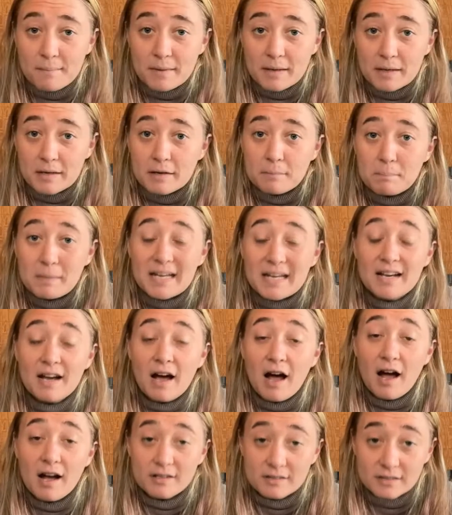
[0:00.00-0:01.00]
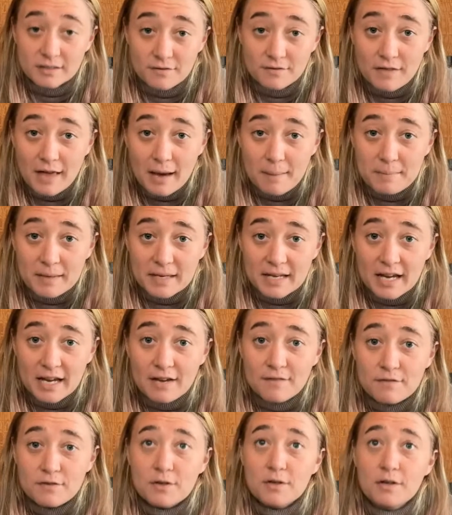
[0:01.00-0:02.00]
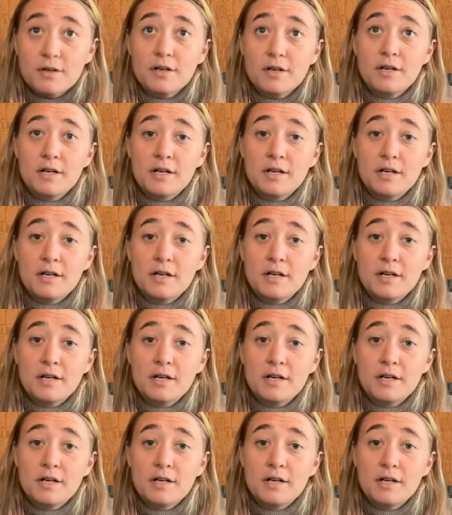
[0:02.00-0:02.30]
And because of that behavior,